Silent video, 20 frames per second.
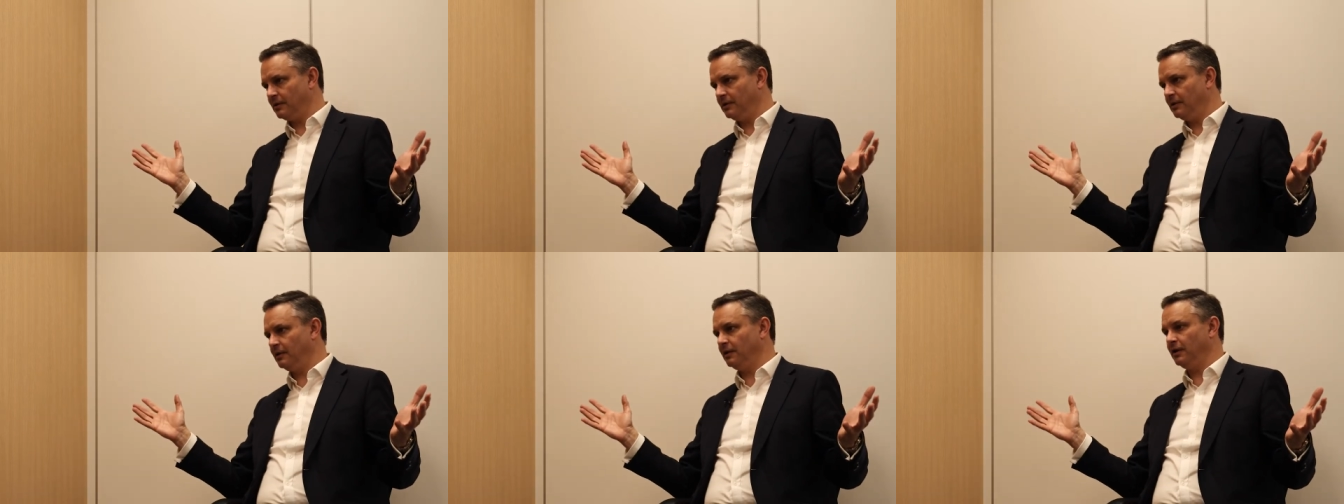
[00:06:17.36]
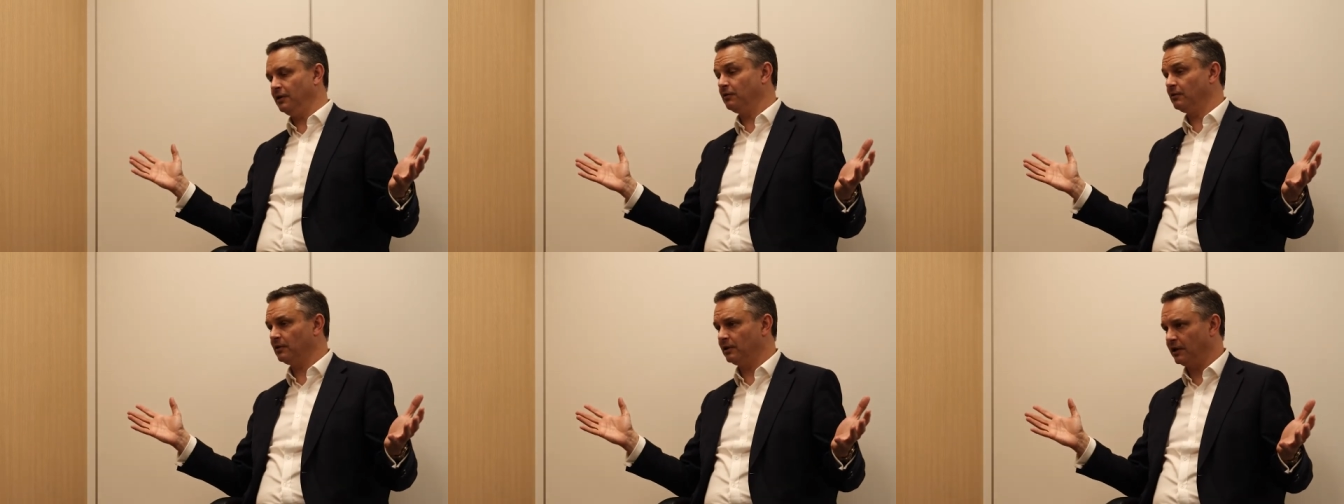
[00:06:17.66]

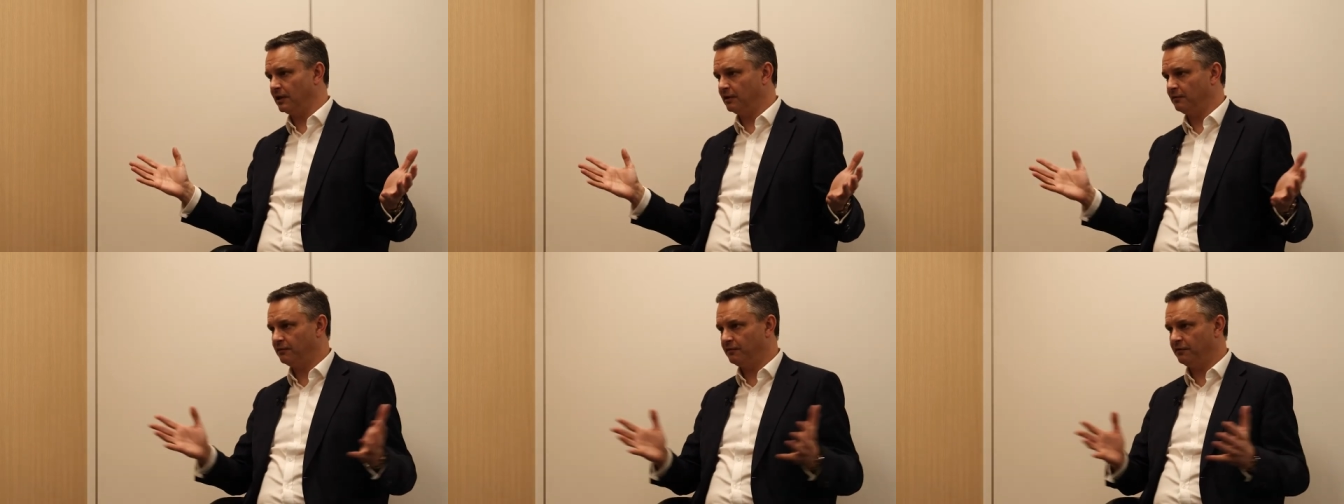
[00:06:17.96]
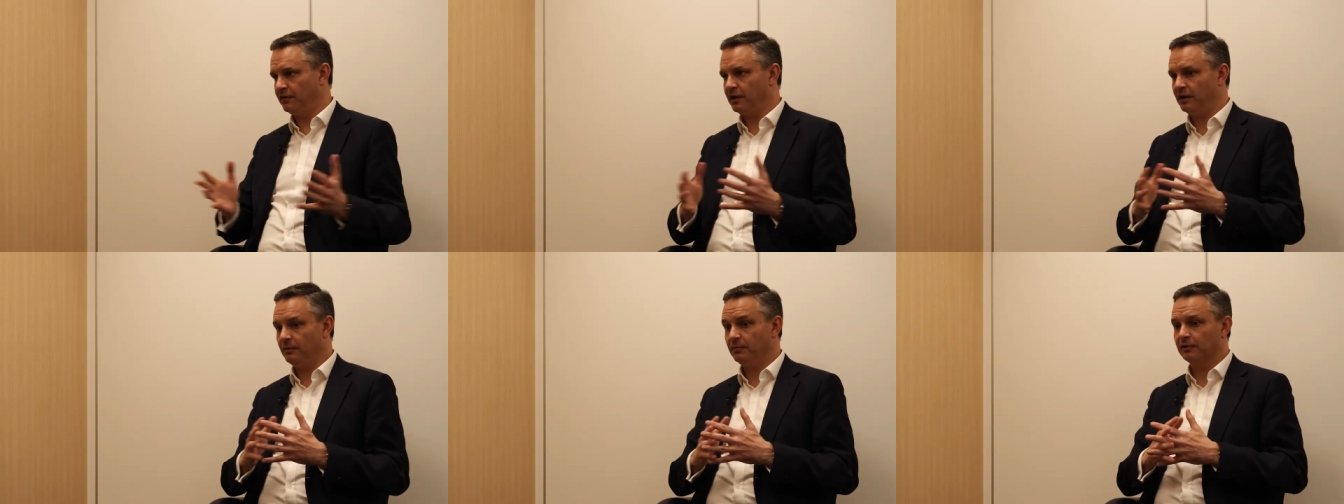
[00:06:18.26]
inherently
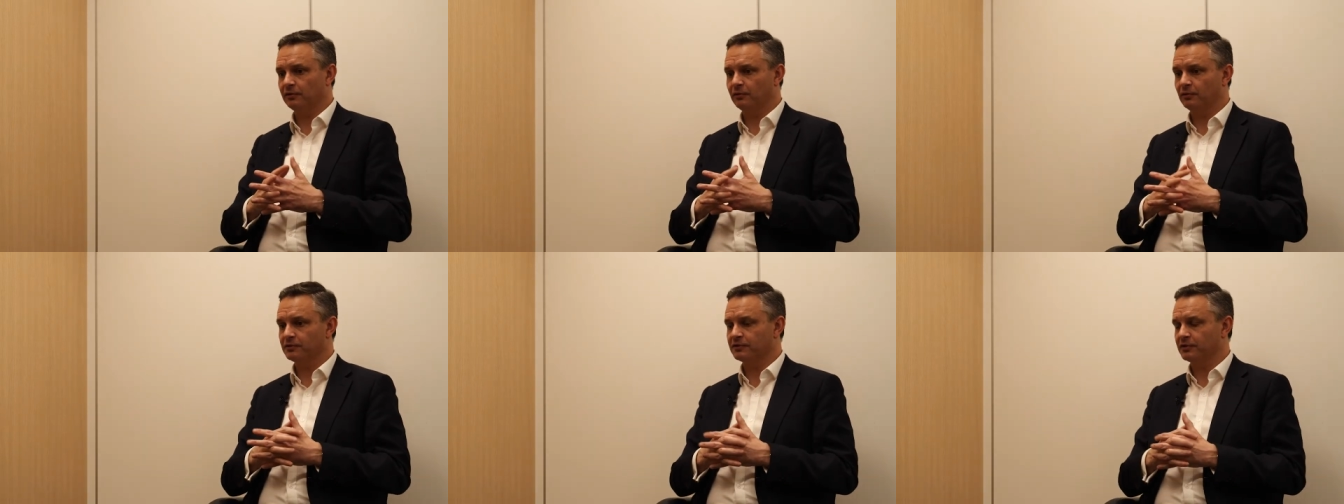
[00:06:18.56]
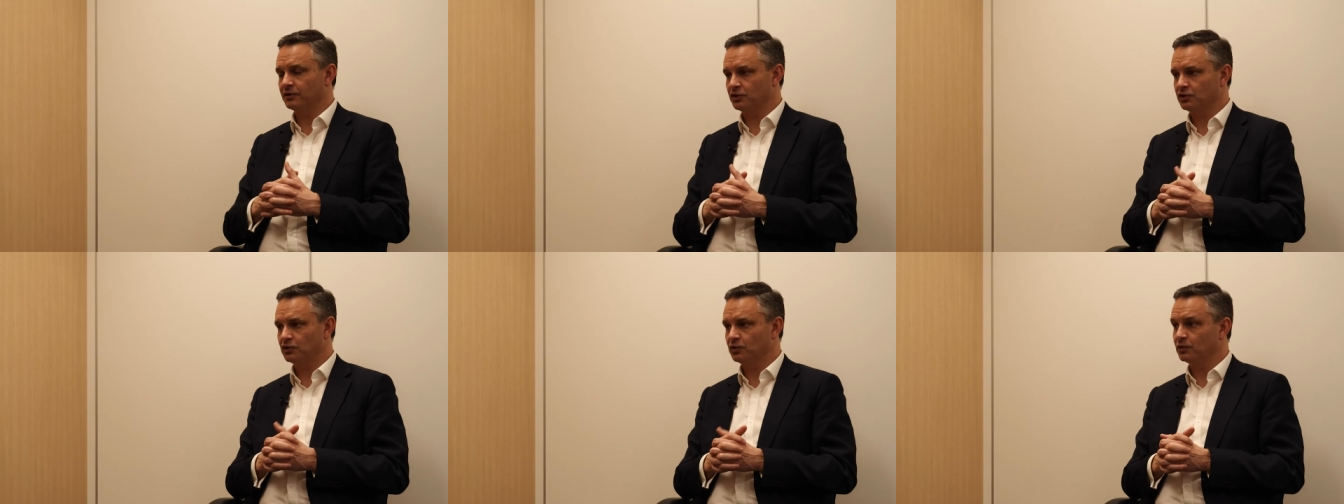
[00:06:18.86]
unfair, but it
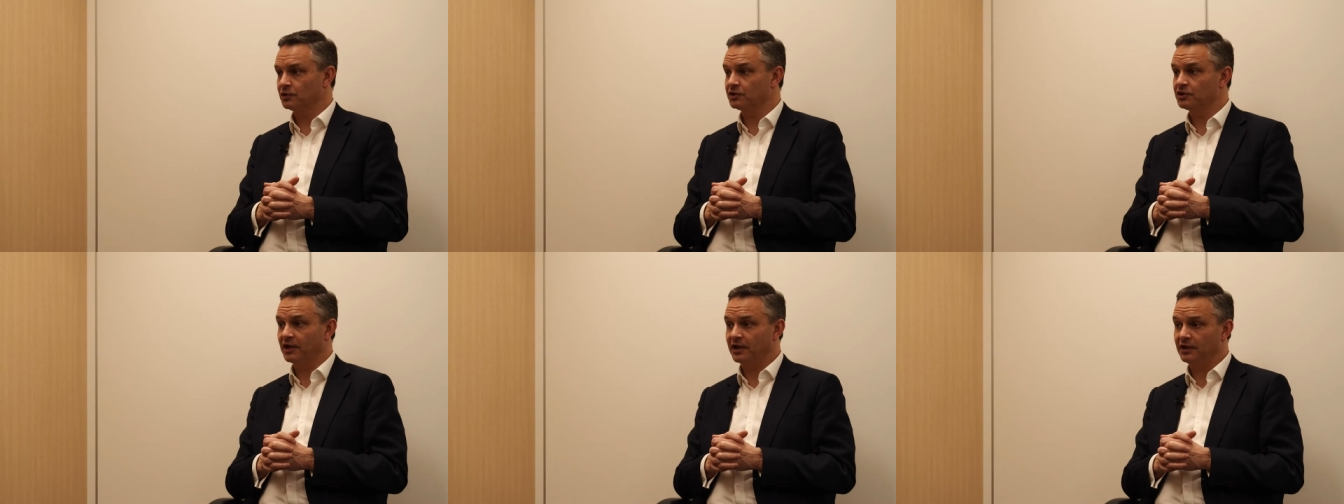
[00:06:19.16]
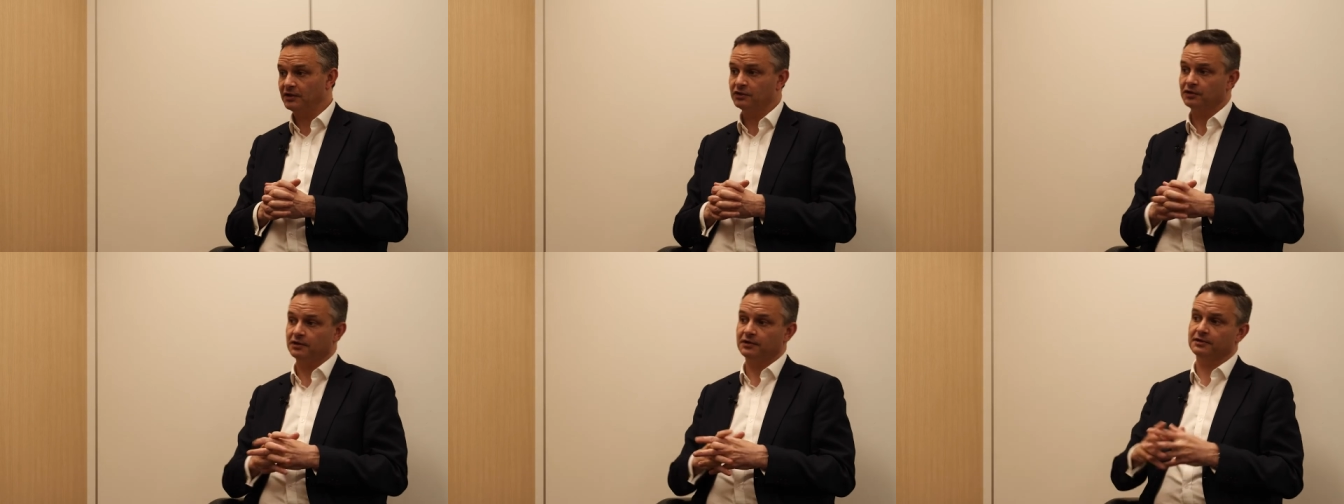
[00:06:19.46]
also
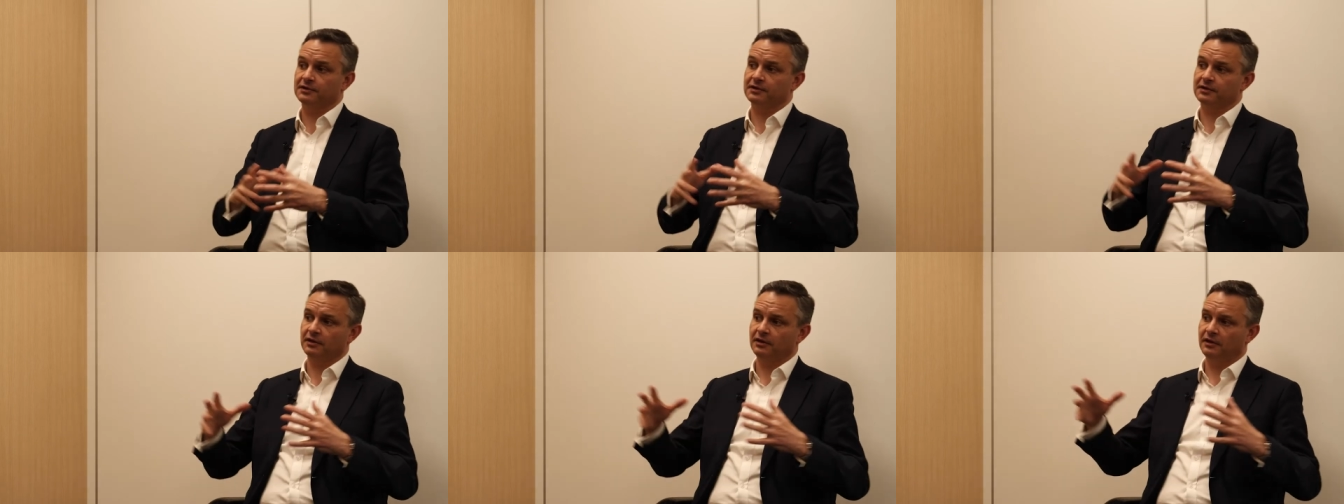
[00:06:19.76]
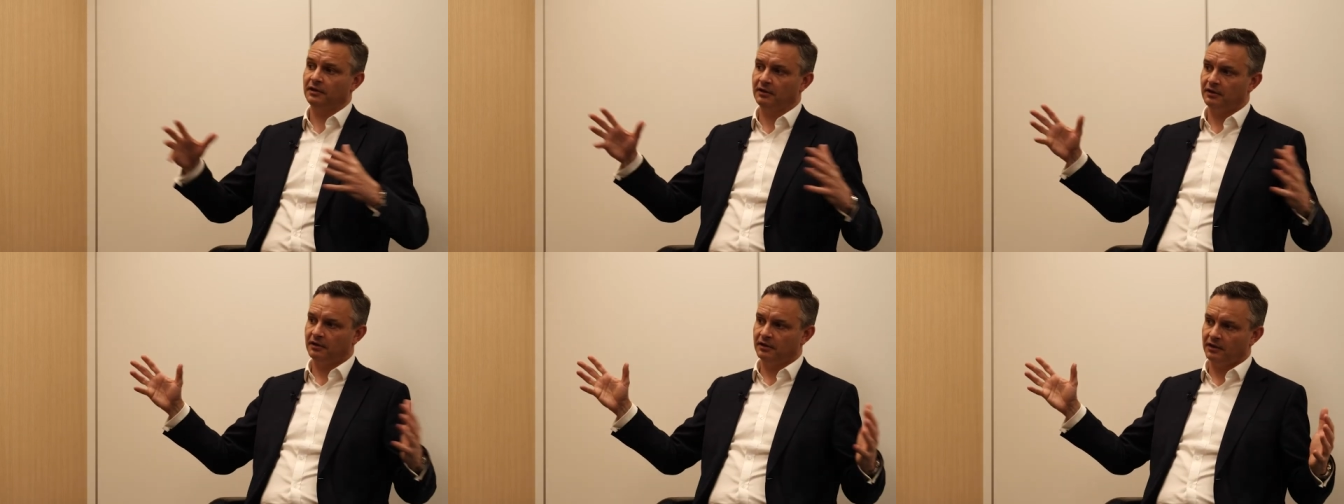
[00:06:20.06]
shortchanges
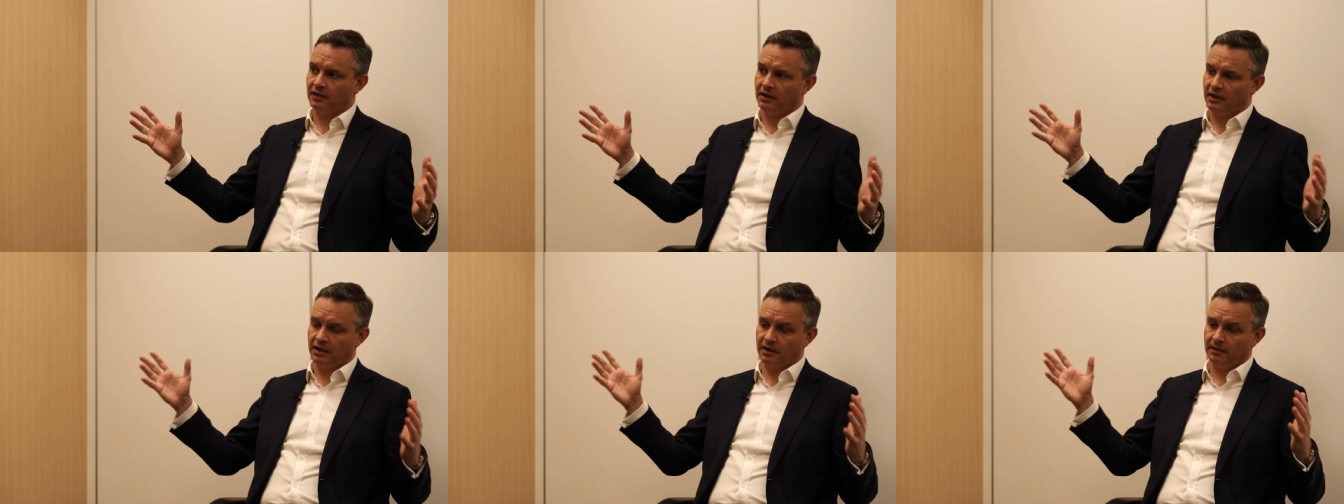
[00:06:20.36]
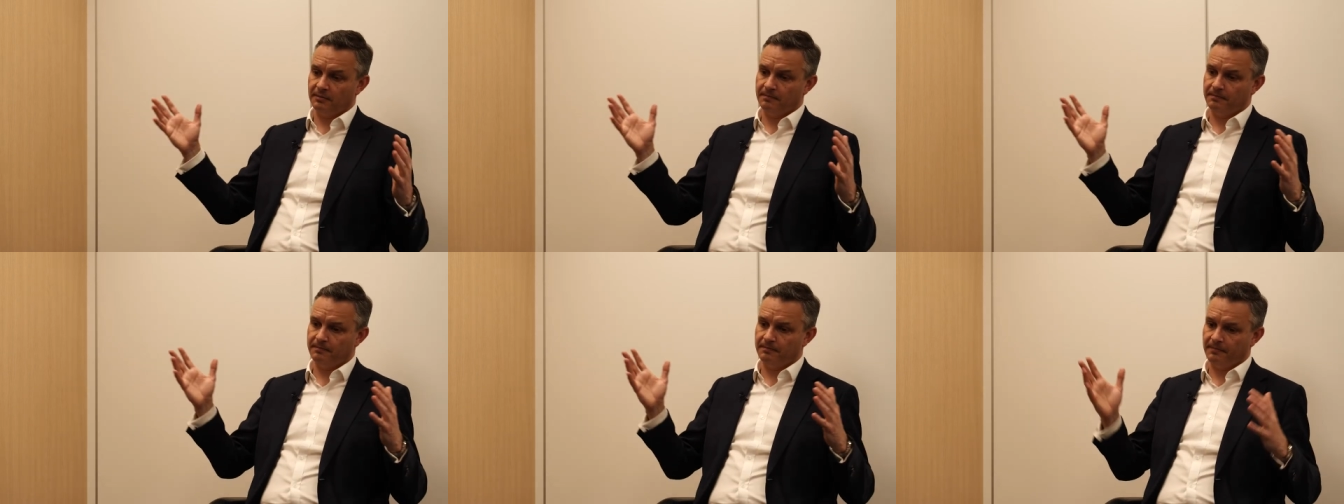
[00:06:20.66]

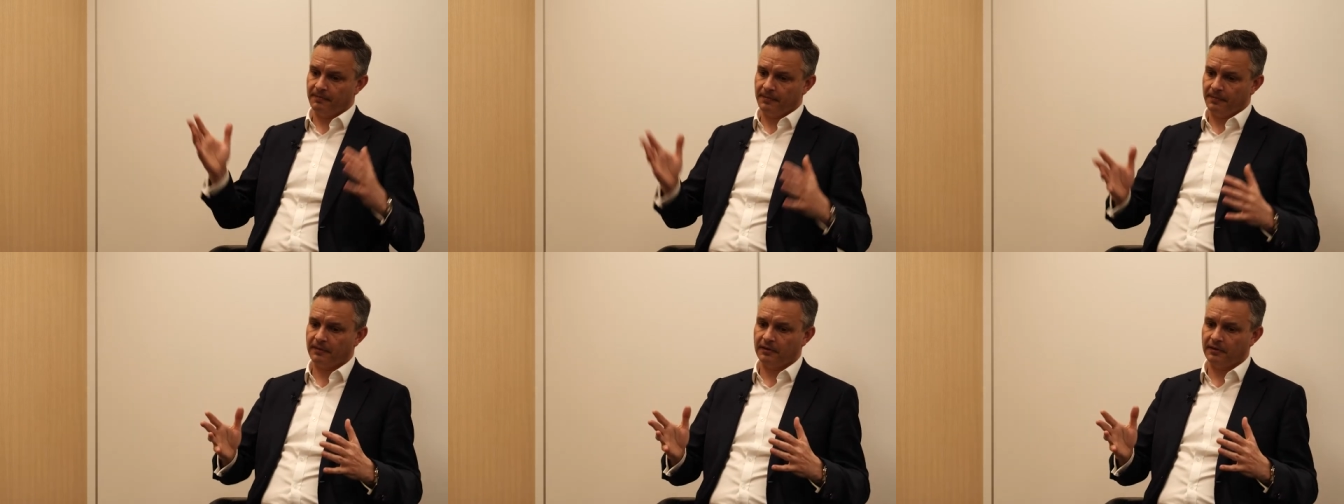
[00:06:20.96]
um,